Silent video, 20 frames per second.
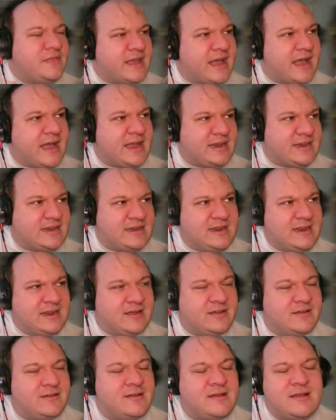the
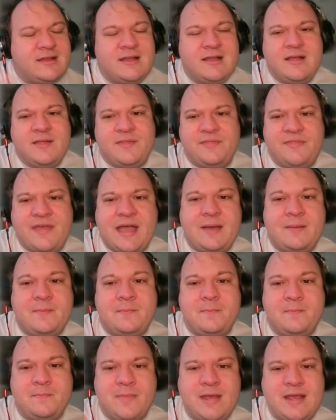idea
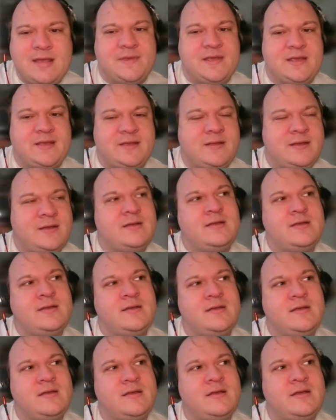that maybe
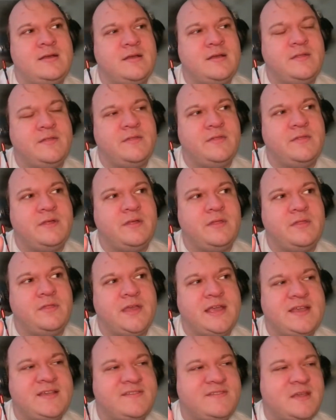
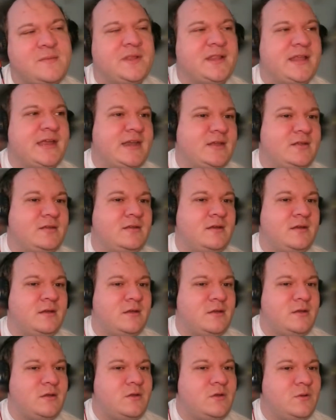they assimilated
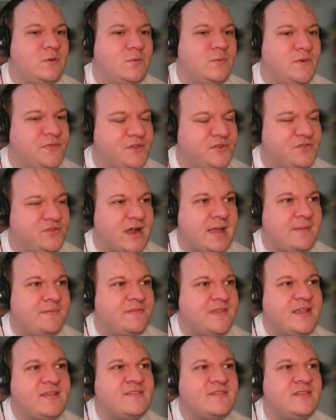with the
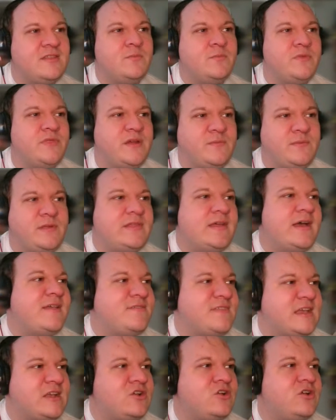tribes next to them when they
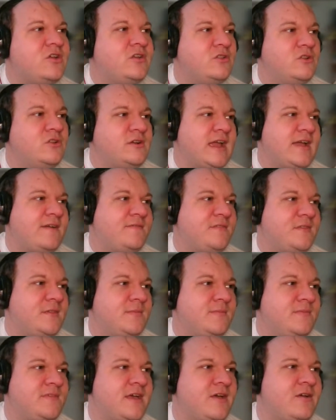realized they couldn't look after
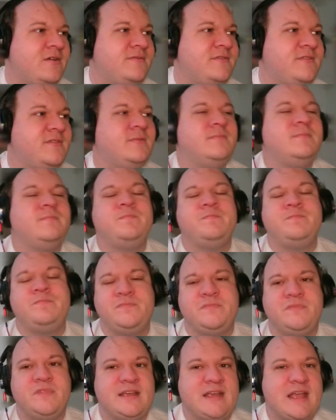themselves.
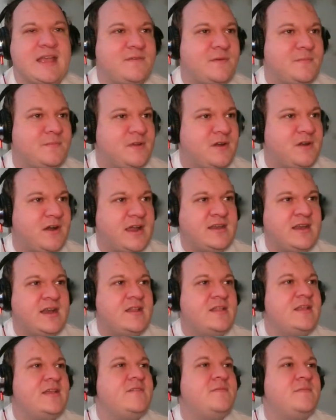They gave up their
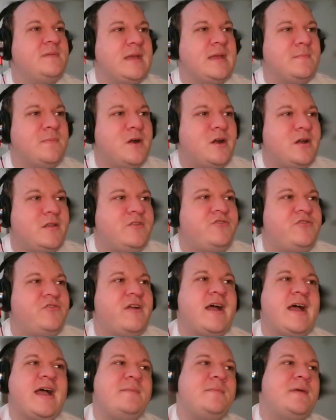identities, became part of the
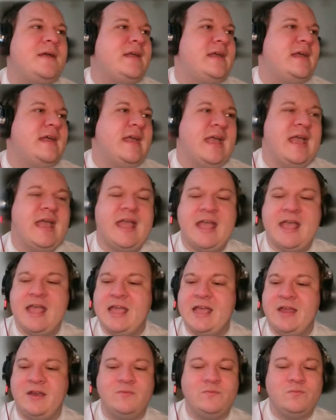tribe,
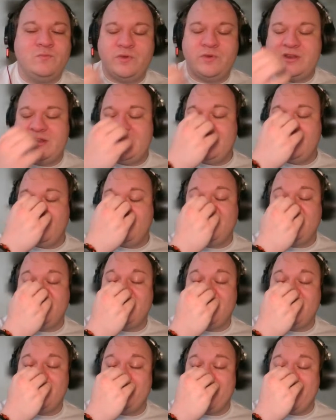and when the years
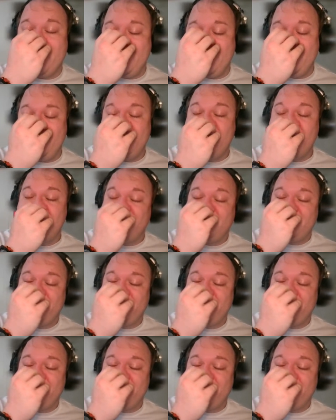just went by,